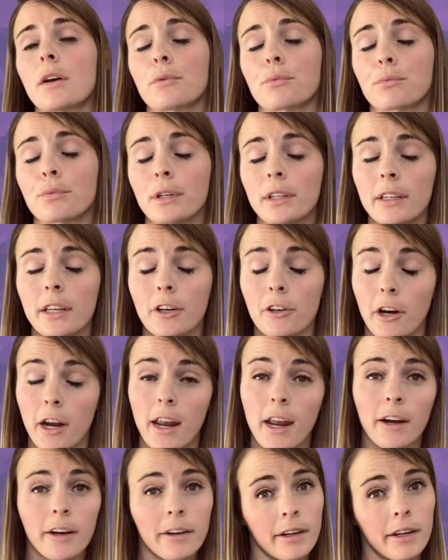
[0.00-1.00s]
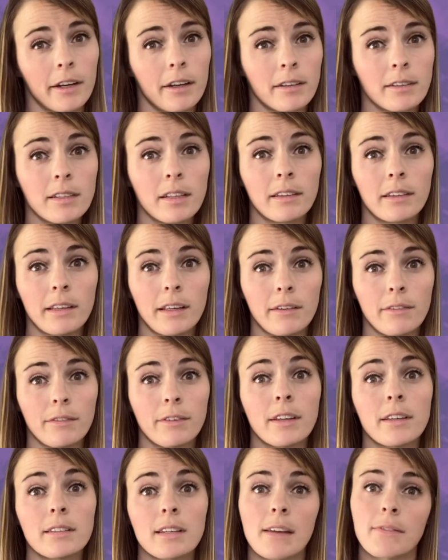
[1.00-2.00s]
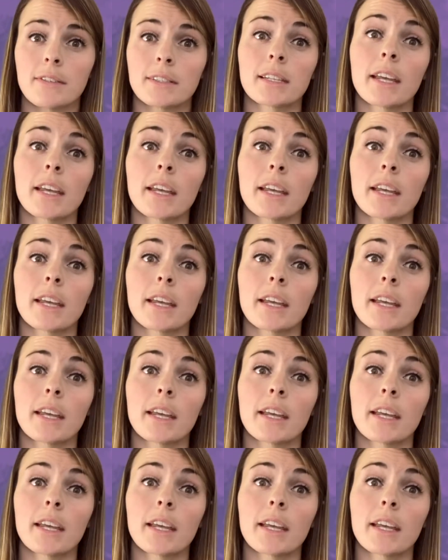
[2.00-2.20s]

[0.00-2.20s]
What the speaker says: a really great area to live in Davis